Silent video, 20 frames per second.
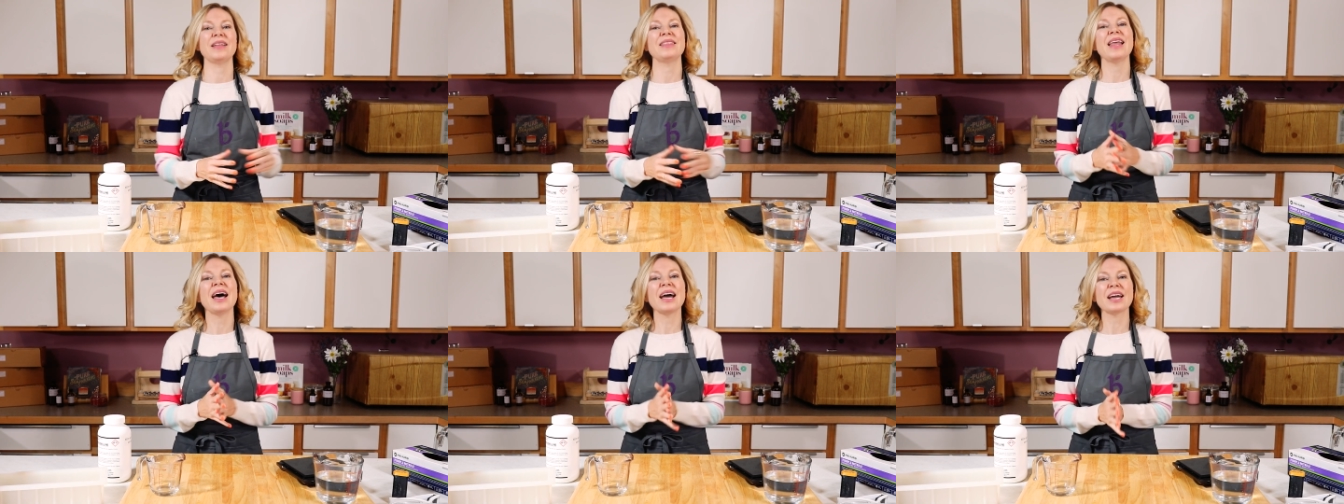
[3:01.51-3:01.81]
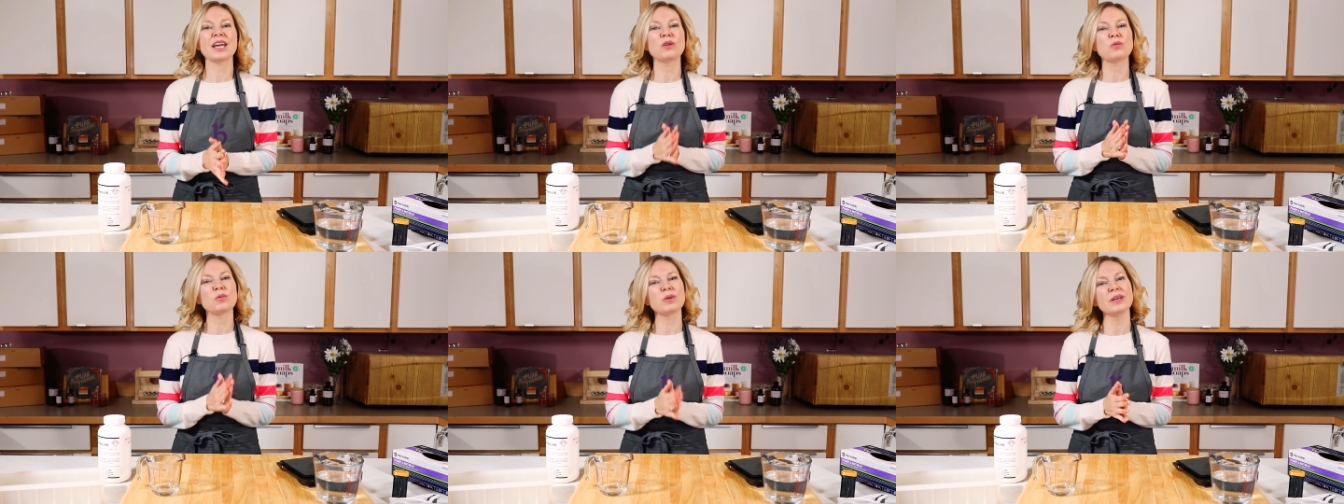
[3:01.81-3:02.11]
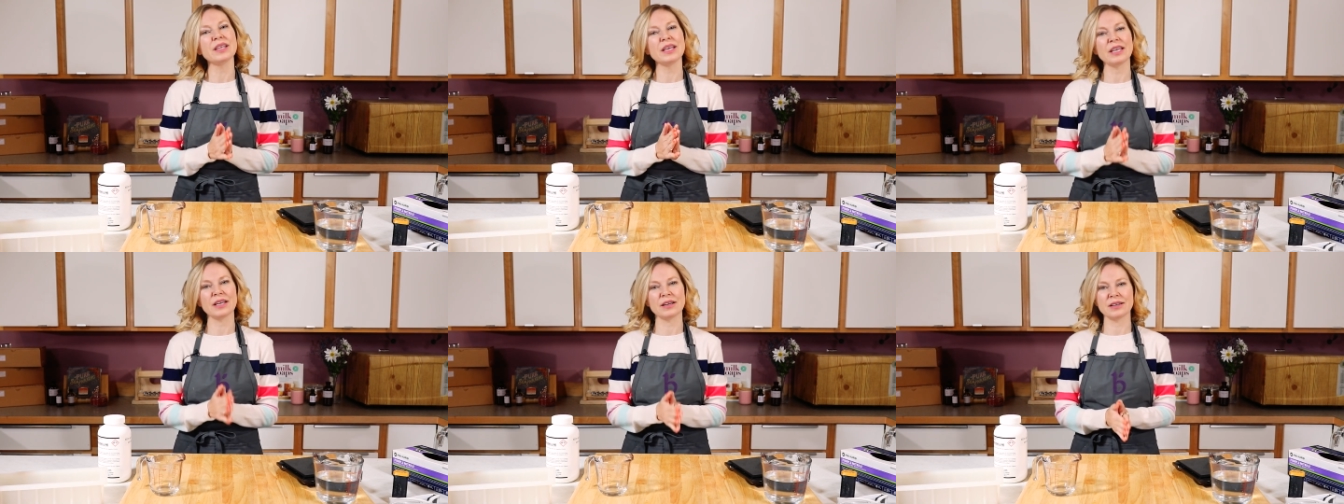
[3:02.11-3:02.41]
and that can
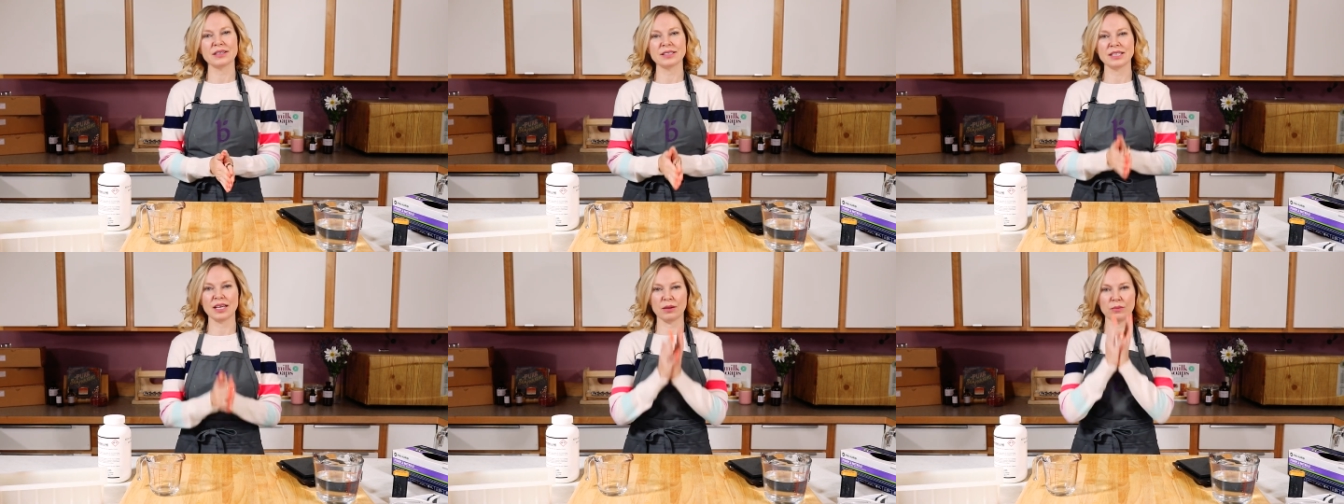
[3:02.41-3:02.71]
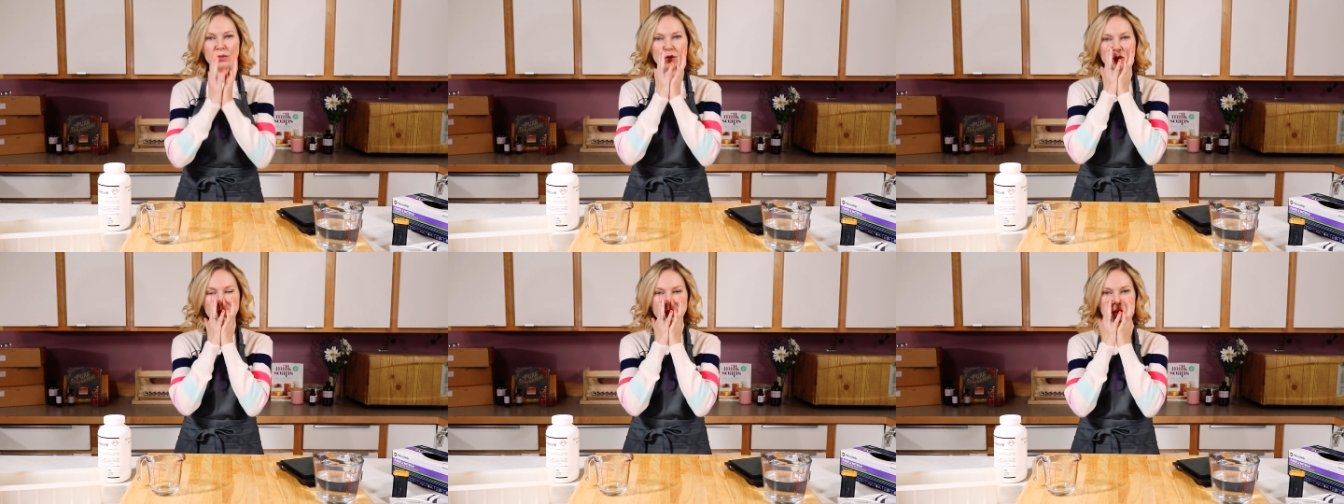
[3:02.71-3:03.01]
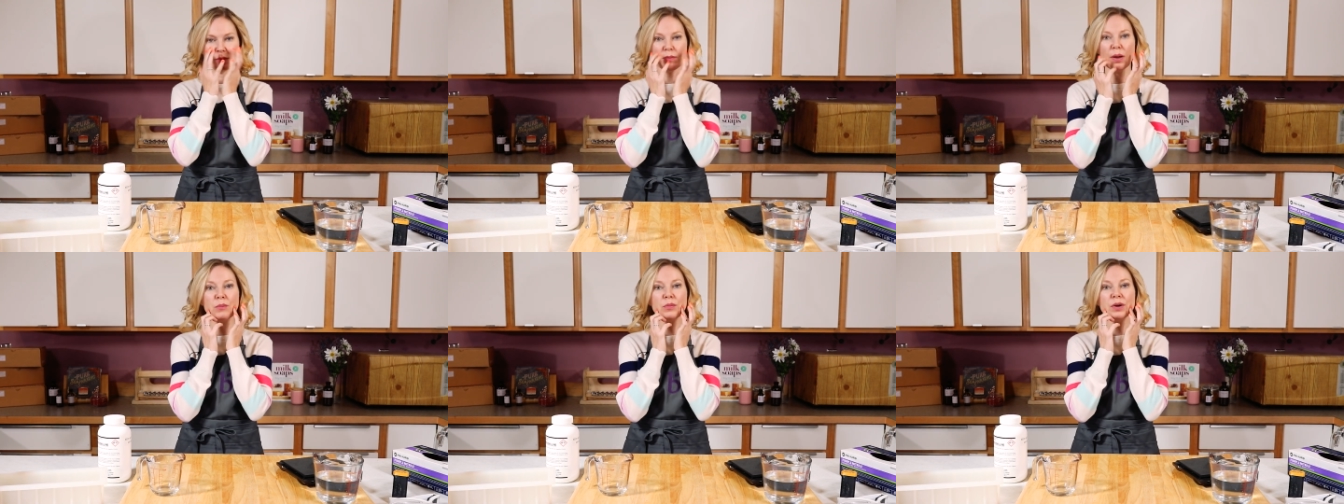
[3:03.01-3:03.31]
really irritate
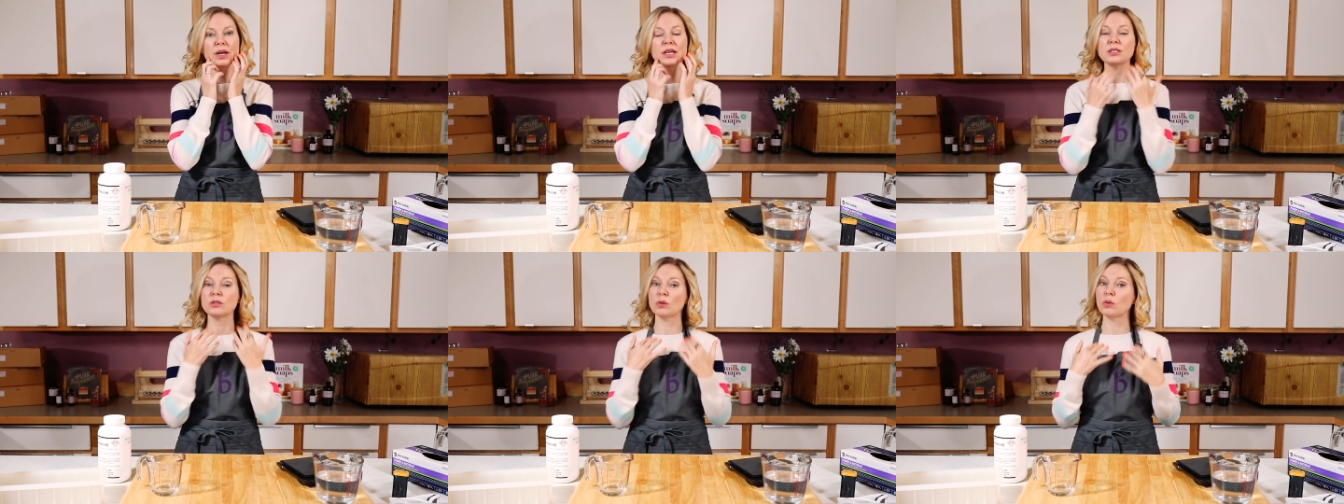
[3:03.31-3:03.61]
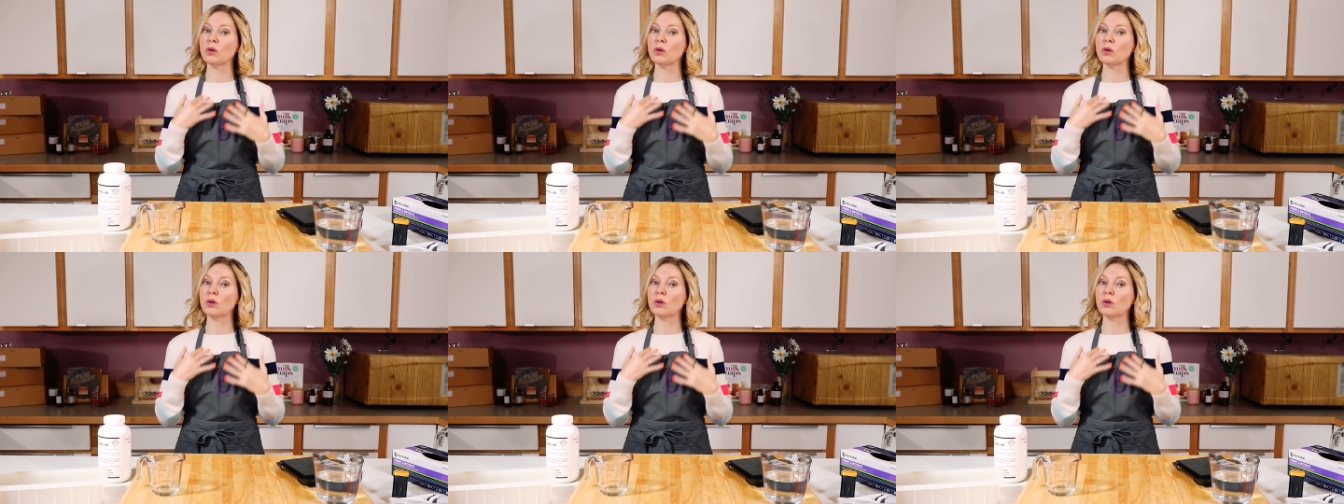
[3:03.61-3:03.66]
mucous membranes